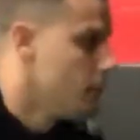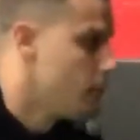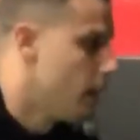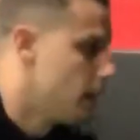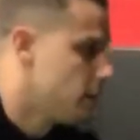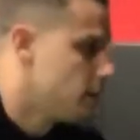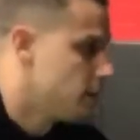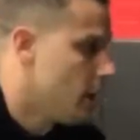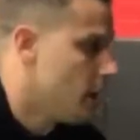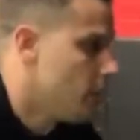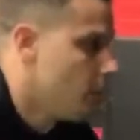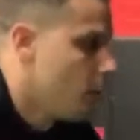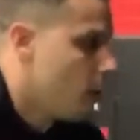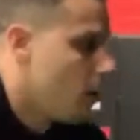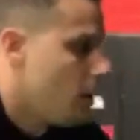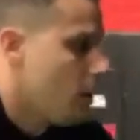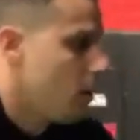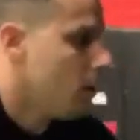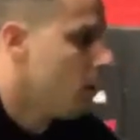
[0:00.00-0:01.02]
Bounce that
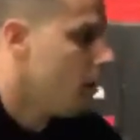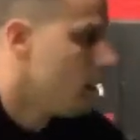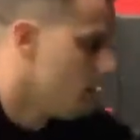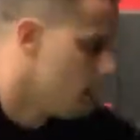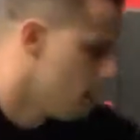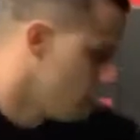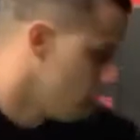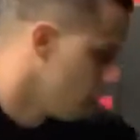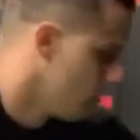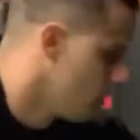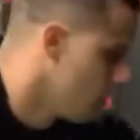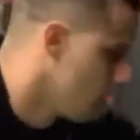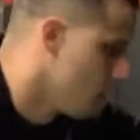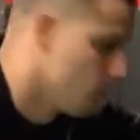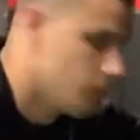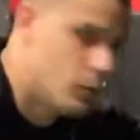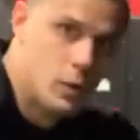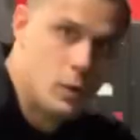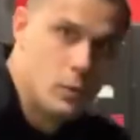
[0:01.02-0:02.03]
ball,
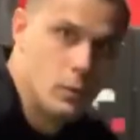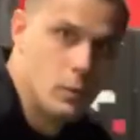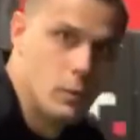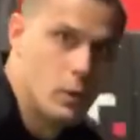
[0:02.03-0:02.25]
boom,